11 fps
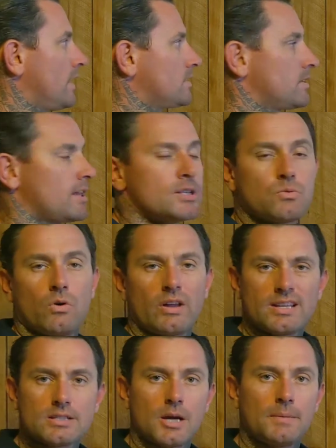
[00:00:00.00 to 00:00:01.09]
on that. So that's
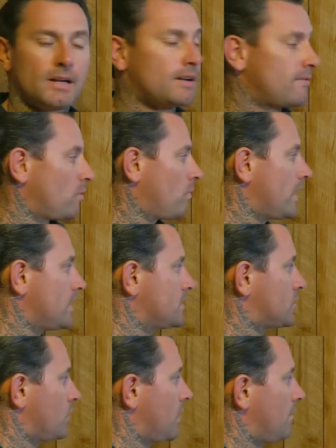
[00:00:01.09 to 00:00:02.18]
why there's so many different
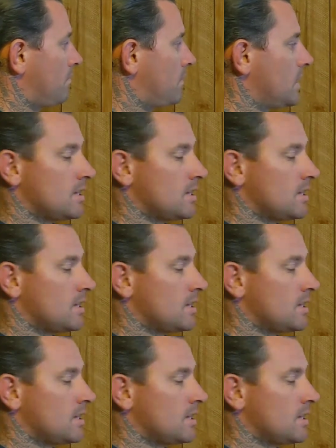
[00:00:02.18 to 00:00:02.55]
ways to